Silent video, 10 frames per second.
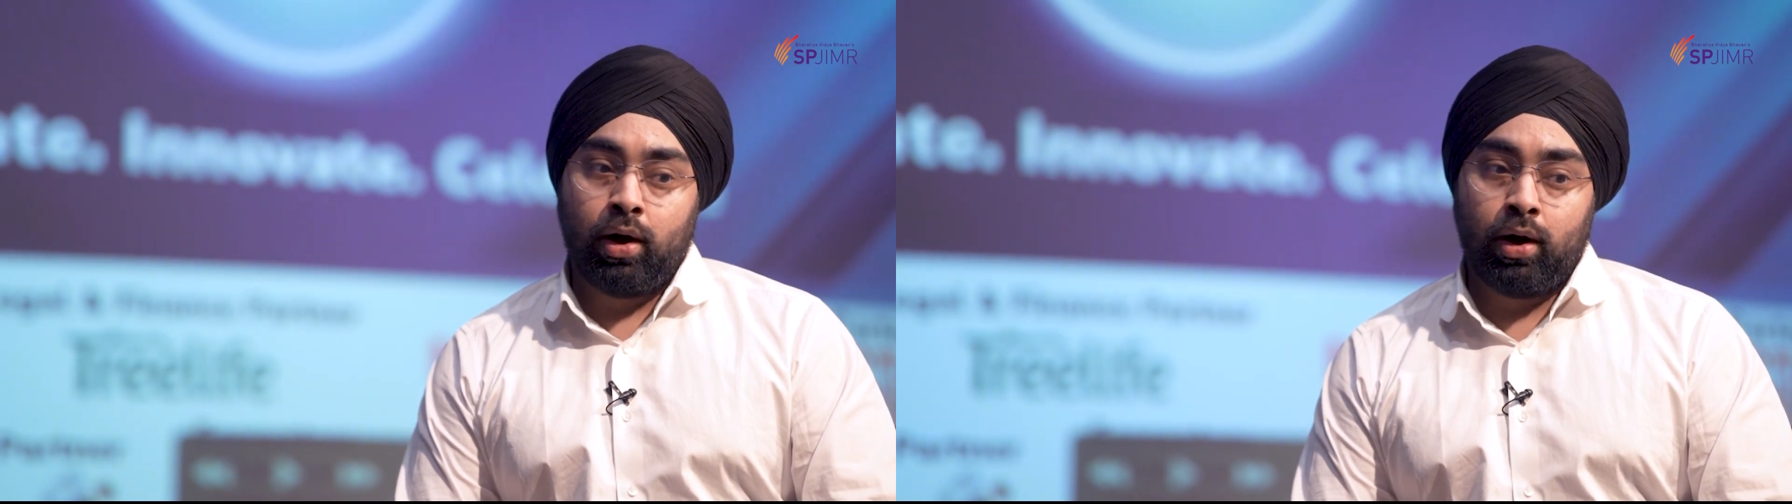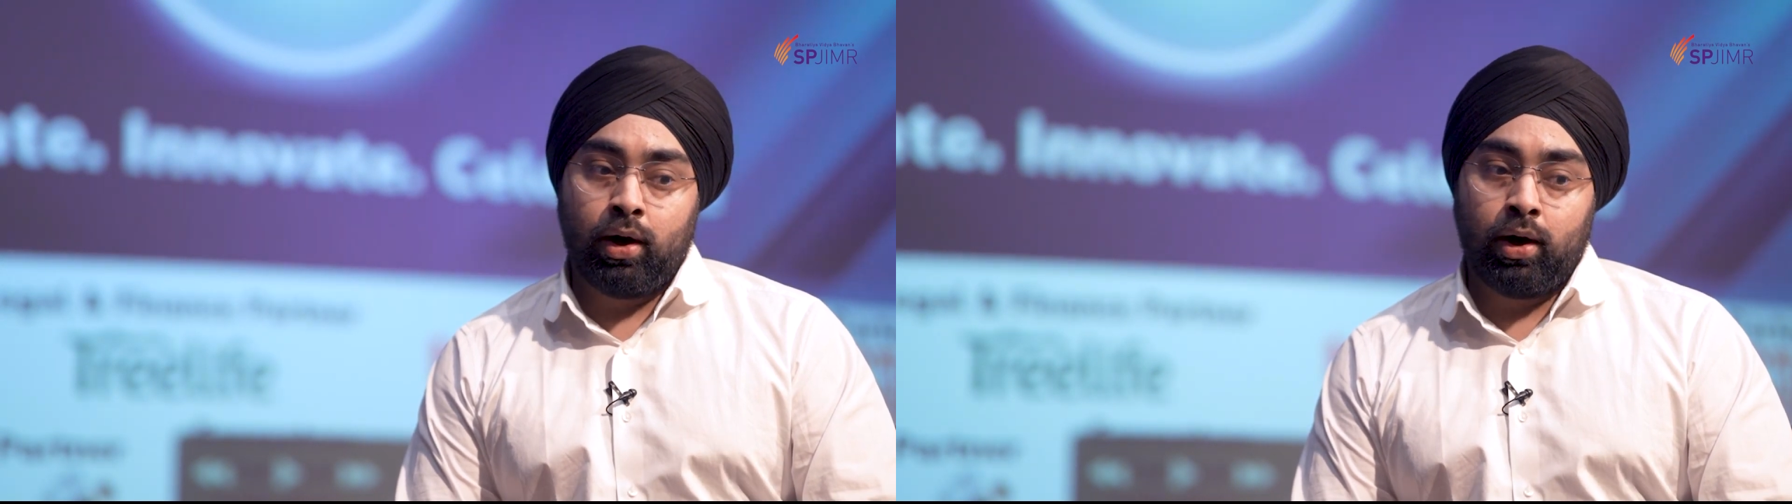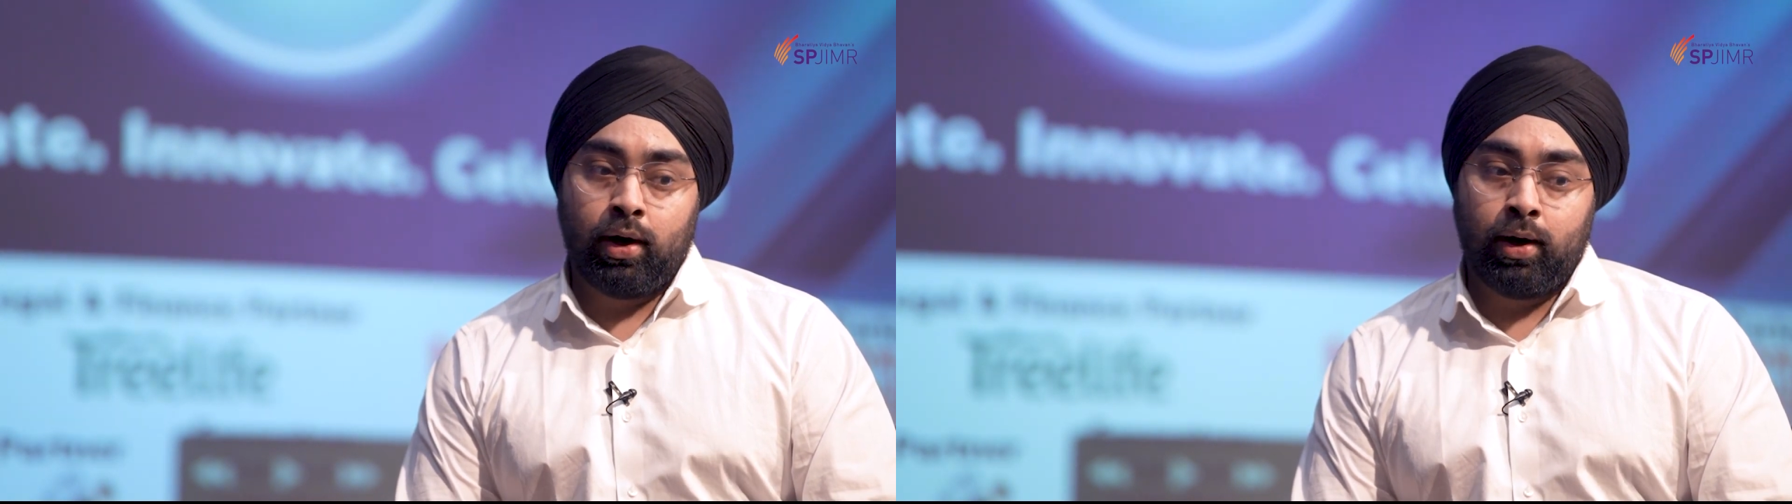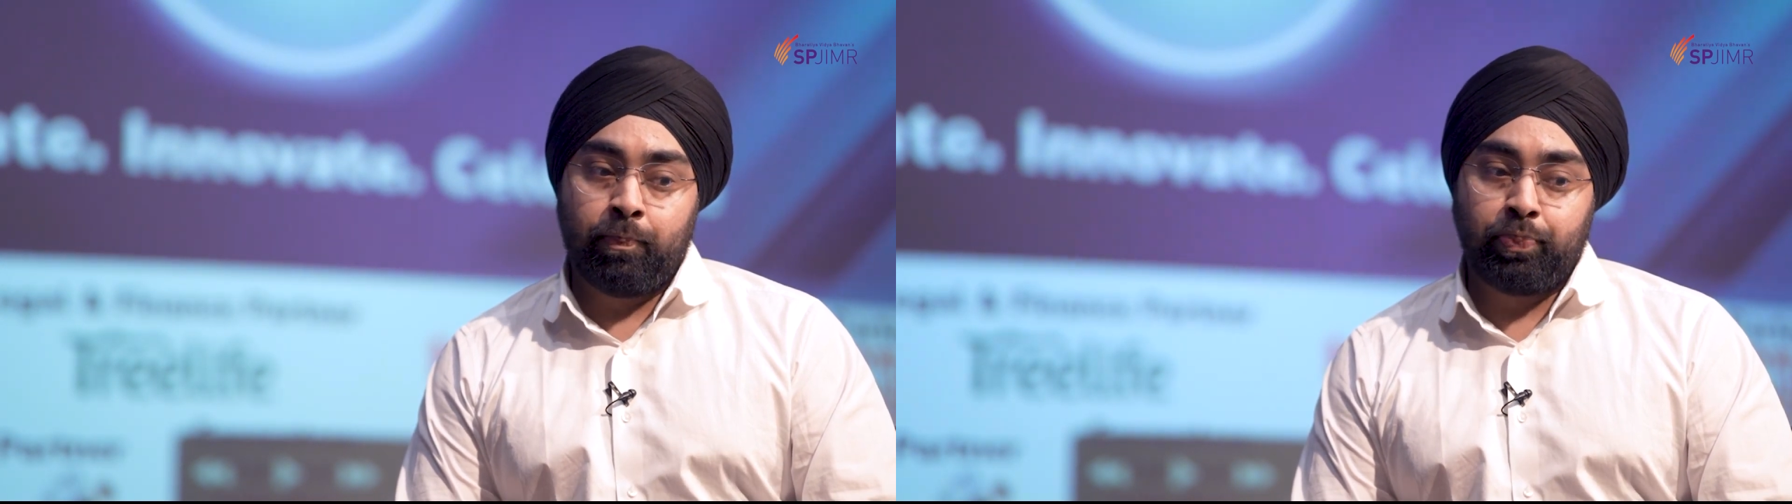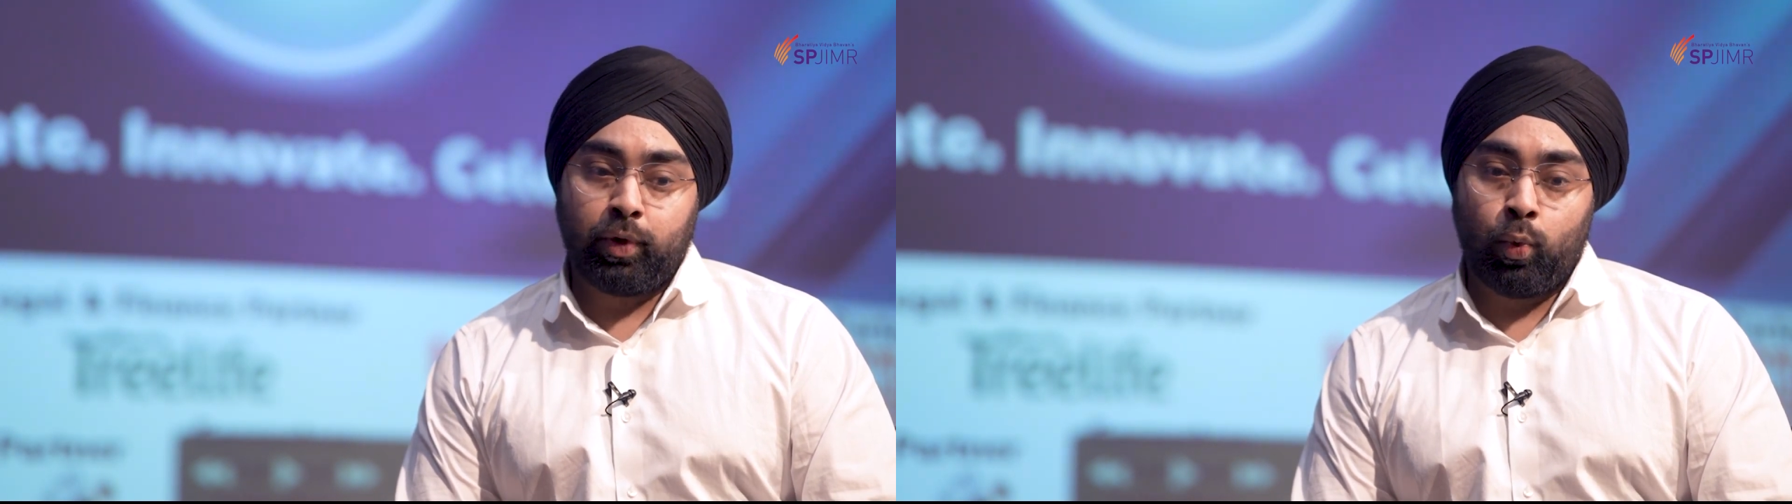
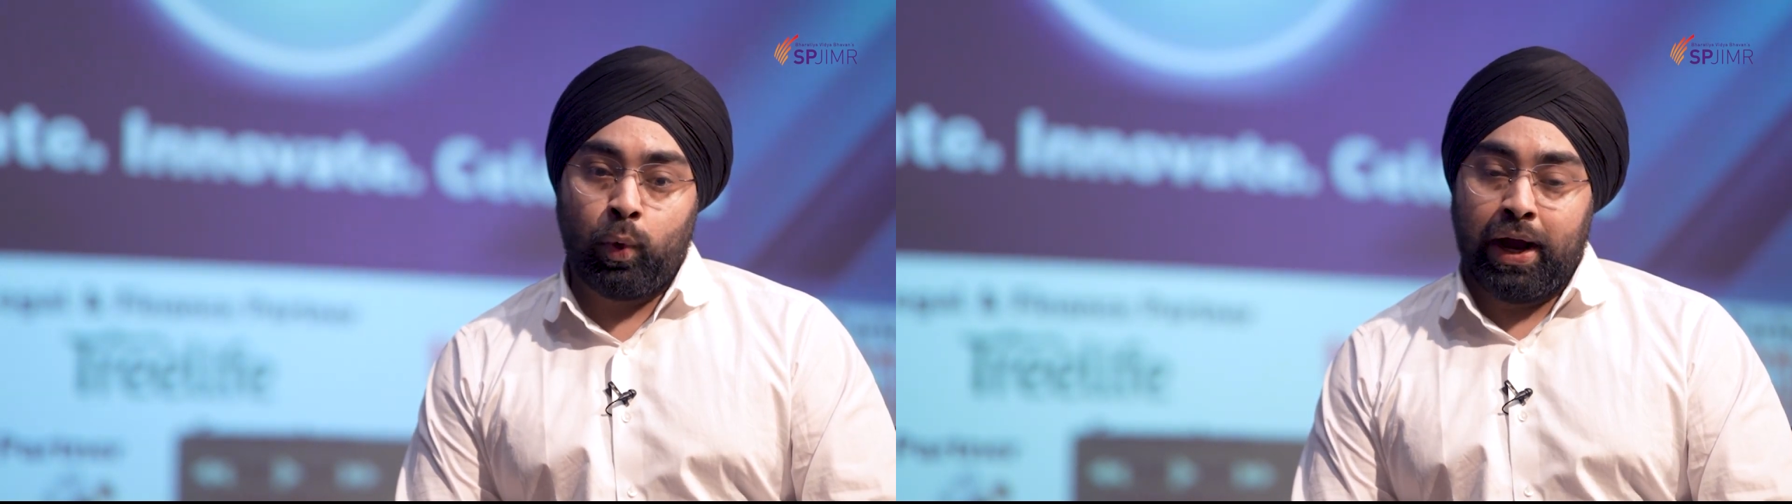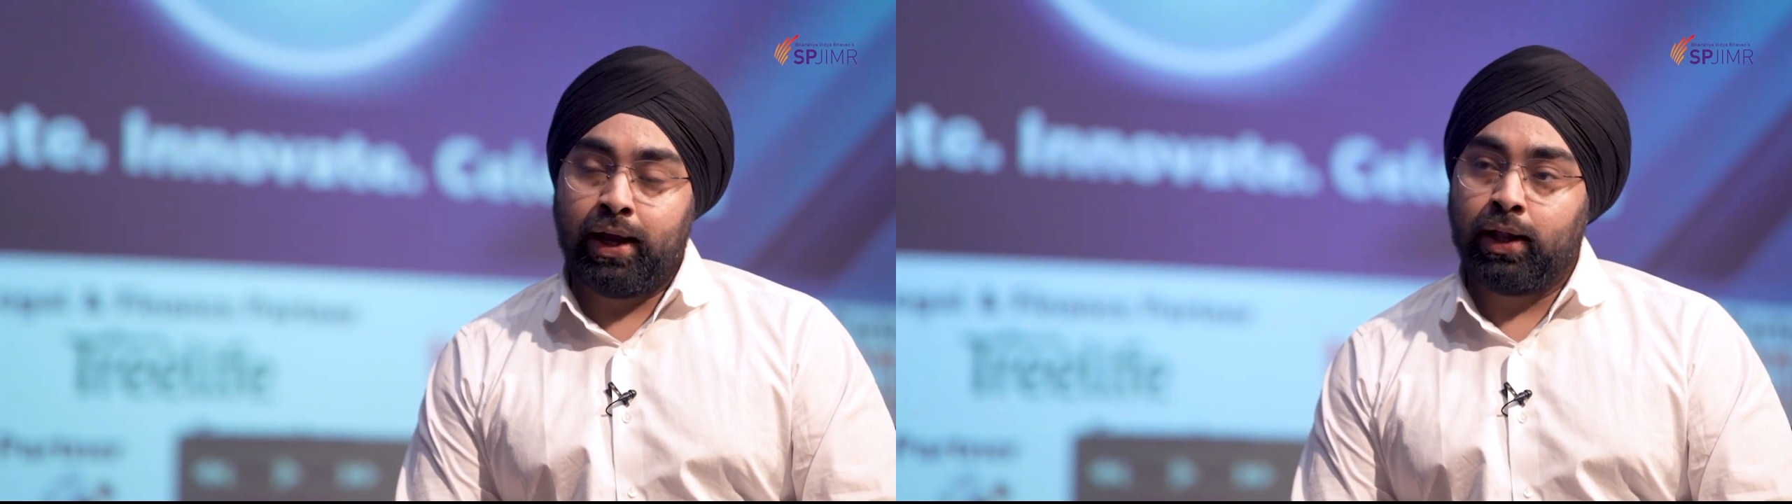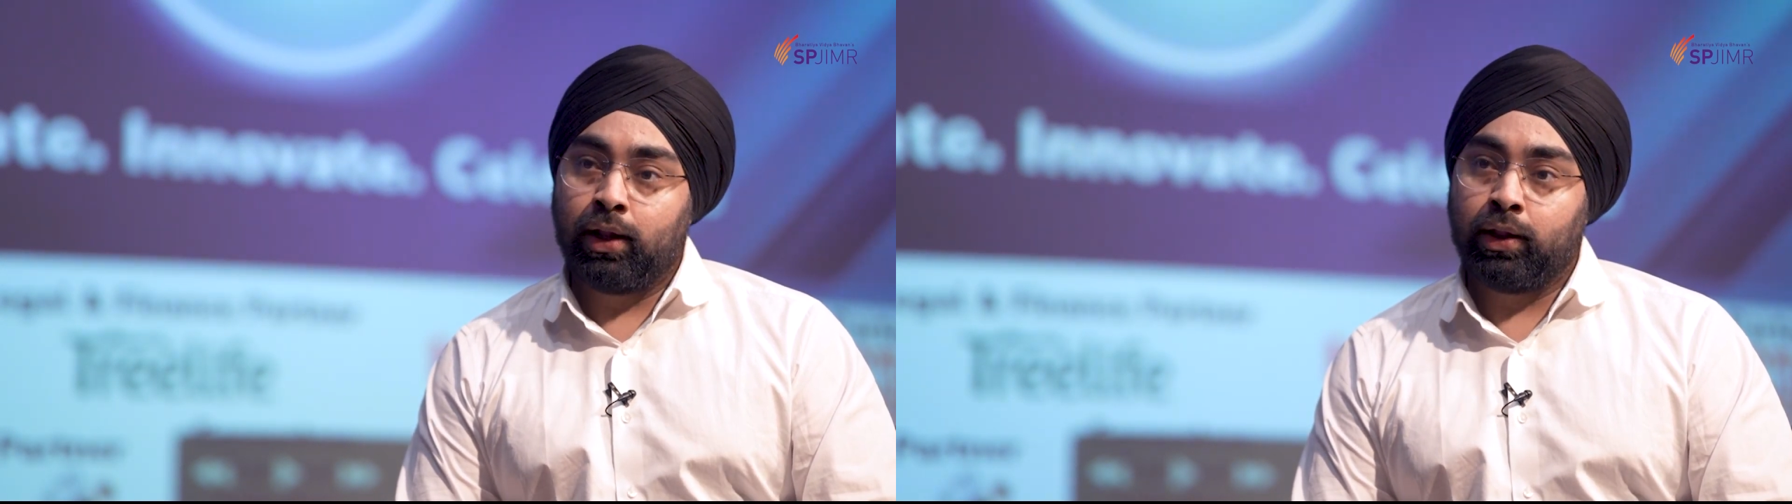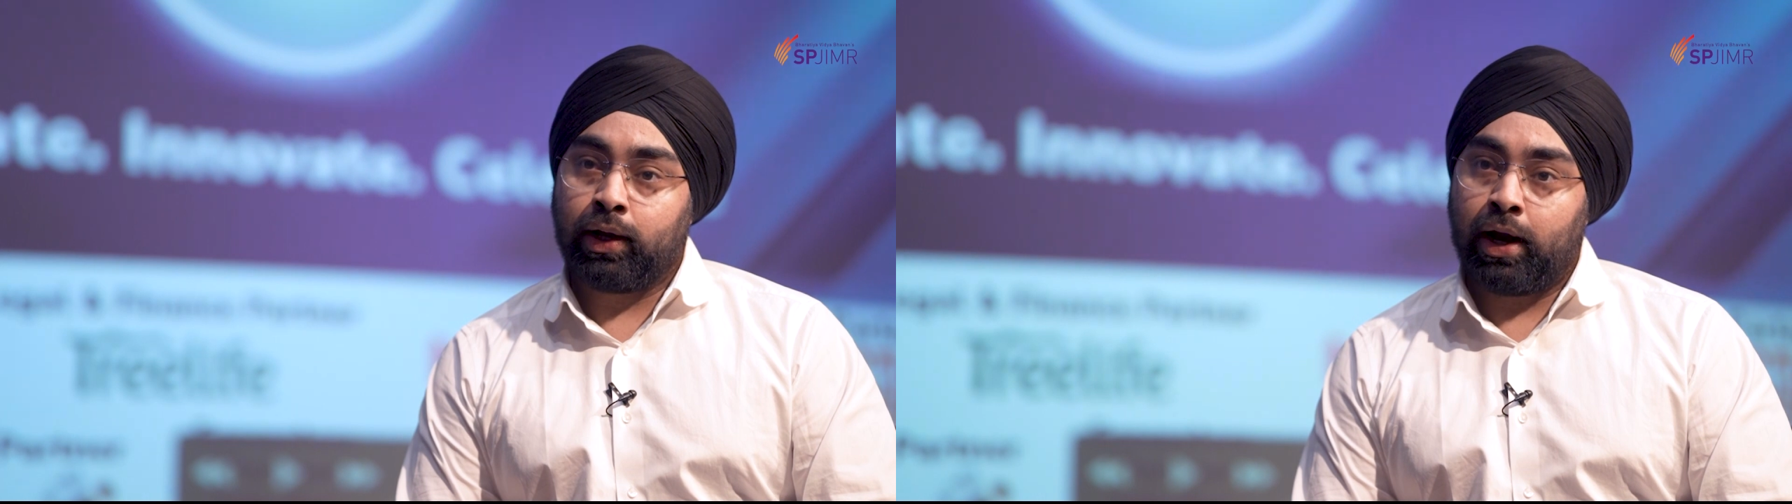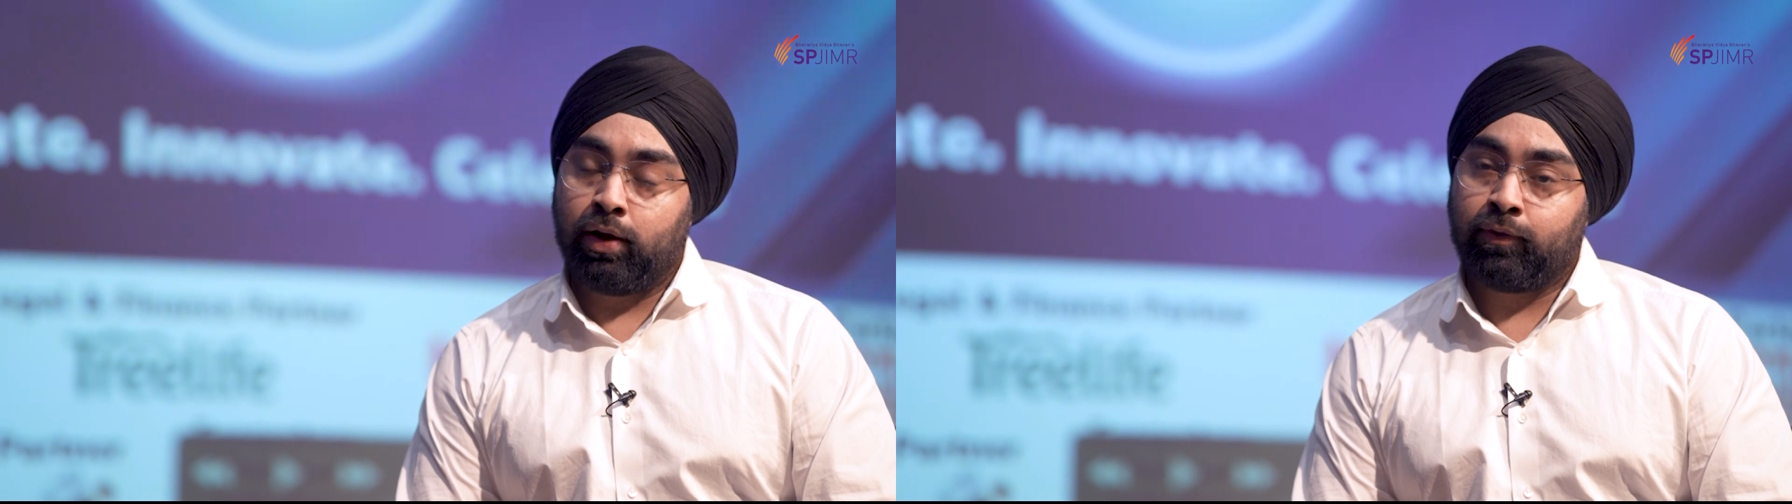Um, while
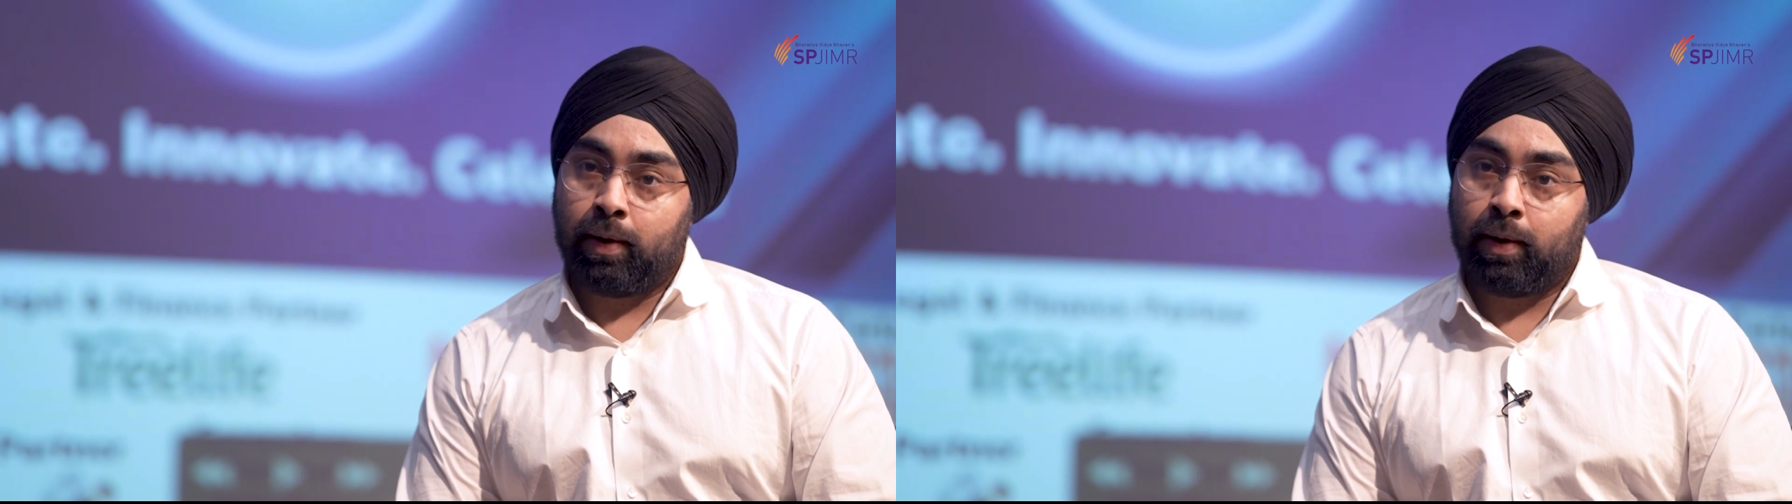the kind of